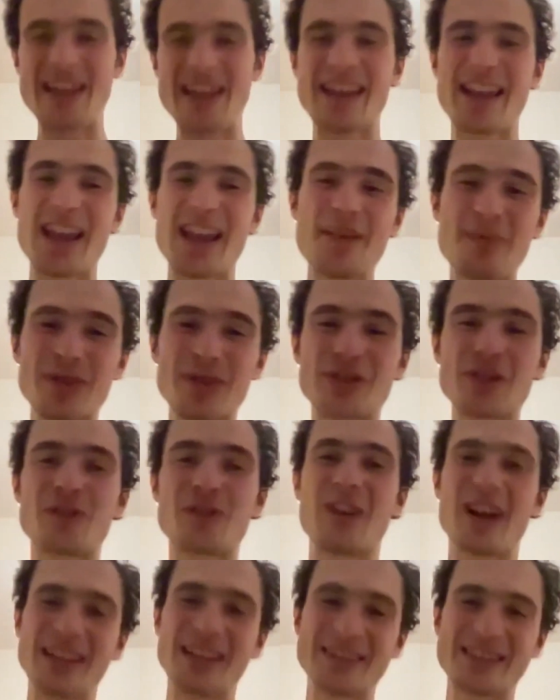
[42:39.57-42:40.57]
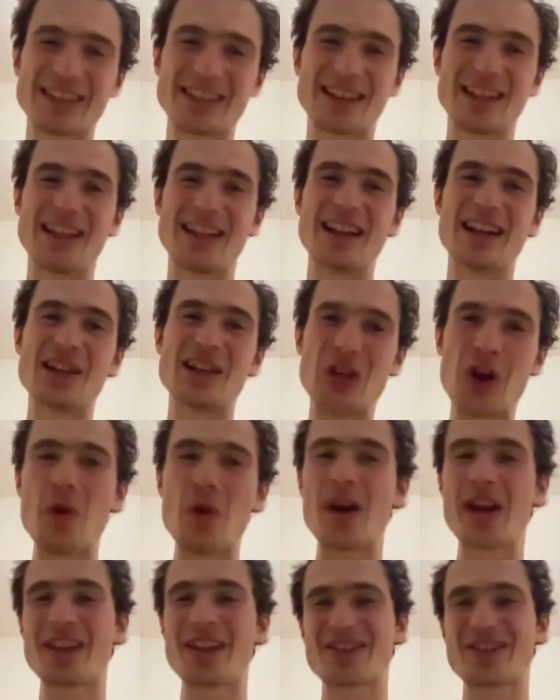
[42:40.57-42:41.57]
Being able to find a
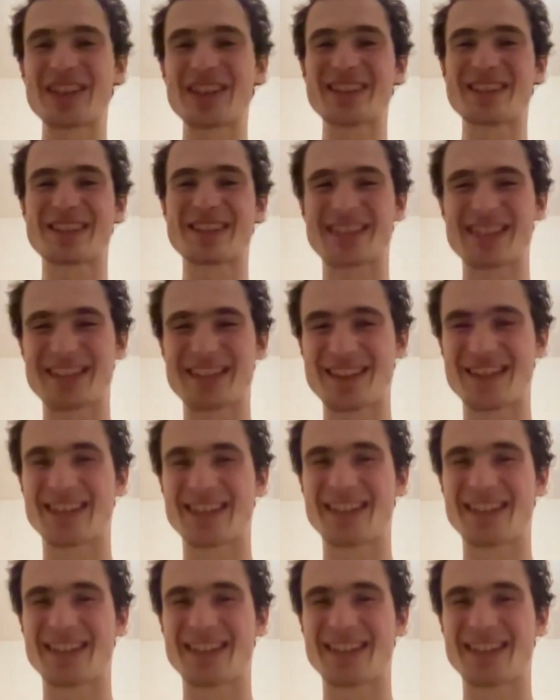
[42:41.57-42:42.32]
no hand rest,